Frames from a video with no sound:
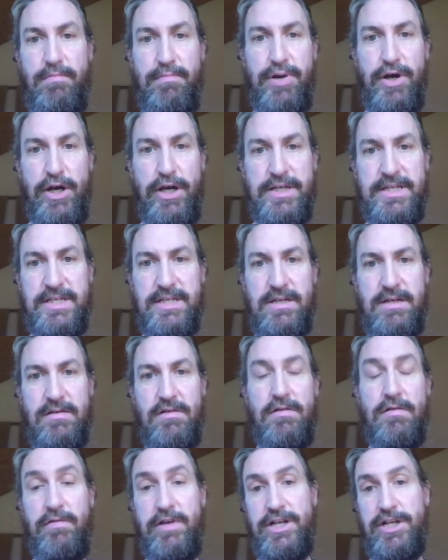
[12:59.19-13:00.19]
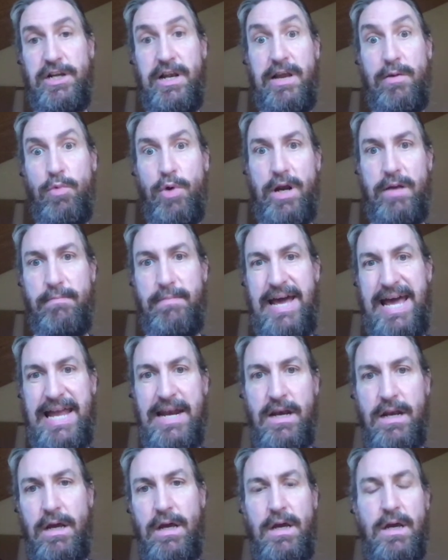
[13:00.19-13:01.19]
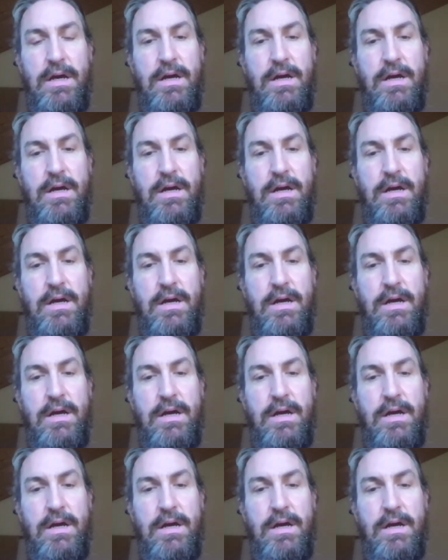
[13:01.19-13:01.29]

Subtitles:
person, or originally one man,